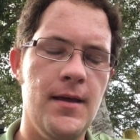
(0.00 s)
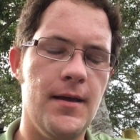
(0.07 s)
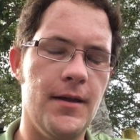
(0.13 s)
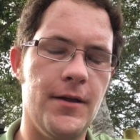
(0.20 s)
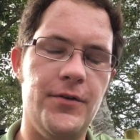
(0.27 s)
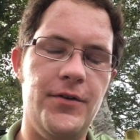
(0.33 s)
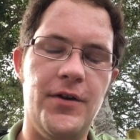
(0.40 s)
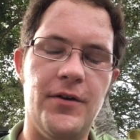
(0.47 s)

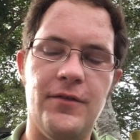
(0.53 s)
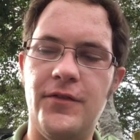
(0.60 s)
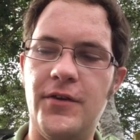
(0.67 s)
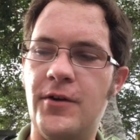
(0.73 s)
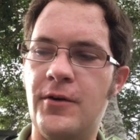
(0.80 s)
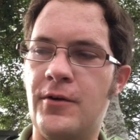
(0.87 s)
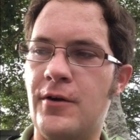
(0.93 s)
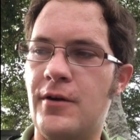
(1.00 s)
Hello, dear
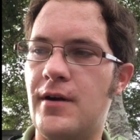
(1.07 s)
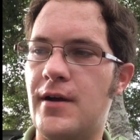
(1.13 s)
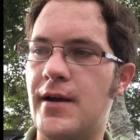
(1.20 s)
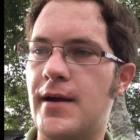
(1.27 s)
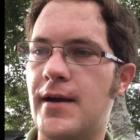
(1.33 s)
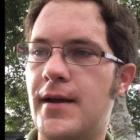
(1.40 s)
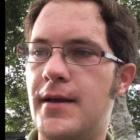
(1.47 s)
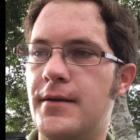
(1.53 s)
viewer.
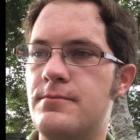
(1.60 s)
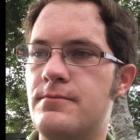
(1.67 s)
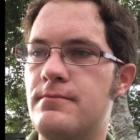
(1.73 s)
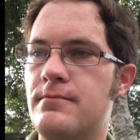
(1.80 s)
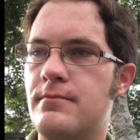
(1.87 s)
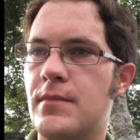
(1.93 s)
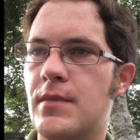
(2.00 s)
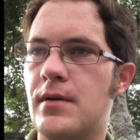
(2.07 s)

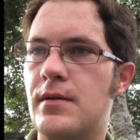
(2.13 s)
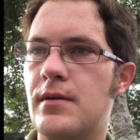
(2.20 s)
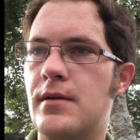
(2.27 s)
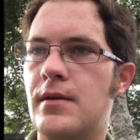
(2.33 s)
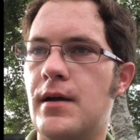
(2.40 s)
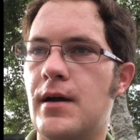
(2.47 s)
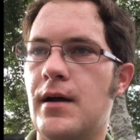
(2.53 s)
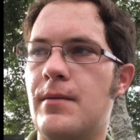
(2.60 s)

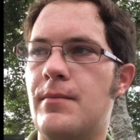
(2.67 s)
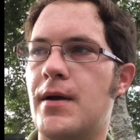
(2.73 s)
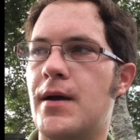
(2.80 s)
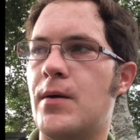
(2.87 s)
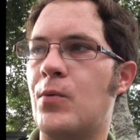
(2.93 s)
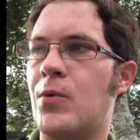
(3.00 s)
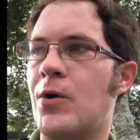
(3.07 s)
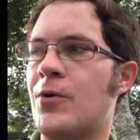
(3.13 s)
I'm
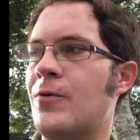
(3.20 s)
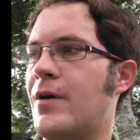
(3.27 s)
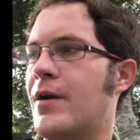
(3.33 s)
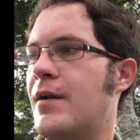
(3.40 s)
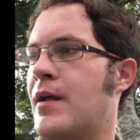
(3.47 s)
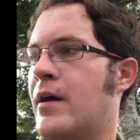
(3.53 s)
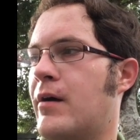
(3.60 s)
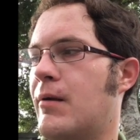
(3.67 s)
at work
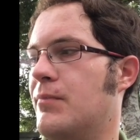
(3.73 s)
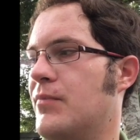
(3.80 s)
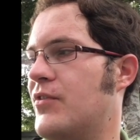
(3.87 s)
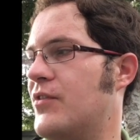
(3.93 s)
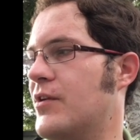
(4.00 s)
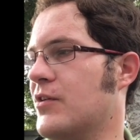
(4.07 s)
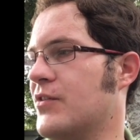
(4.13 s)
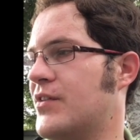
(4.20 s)
right now. I'm
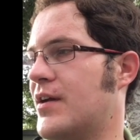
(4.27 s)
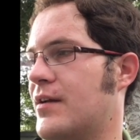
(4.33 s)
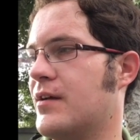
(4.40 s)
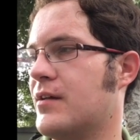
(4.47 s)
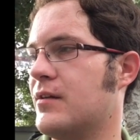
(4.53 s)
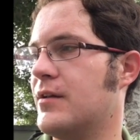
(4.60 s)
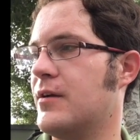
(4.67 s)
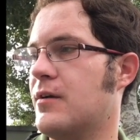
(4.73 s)
still
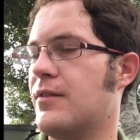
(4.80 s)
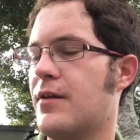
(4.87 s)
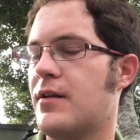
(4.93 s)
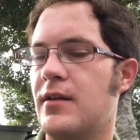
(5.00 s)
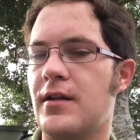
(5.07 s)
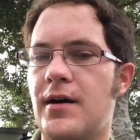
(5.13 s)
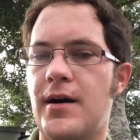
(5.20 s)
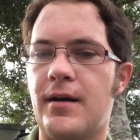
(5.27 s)
technically on the
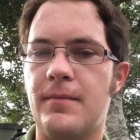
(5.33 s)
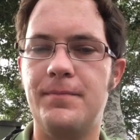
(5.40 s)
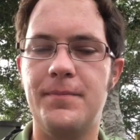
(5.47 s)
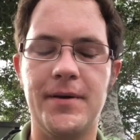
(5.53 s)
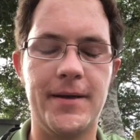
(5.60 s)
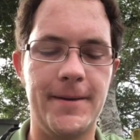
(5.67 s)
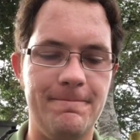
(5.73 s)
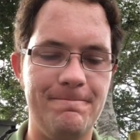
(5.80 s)
clock,
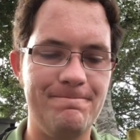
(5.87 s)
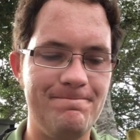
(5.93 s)
but